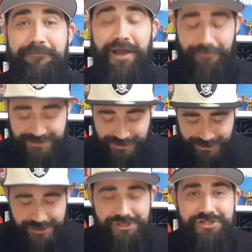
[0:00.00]

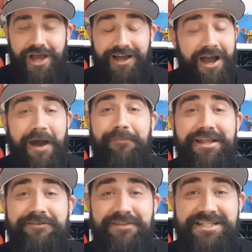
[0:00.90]
I can't
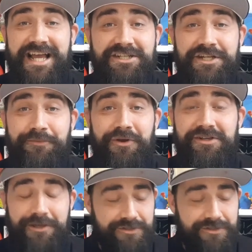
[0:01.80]
believe this actually works.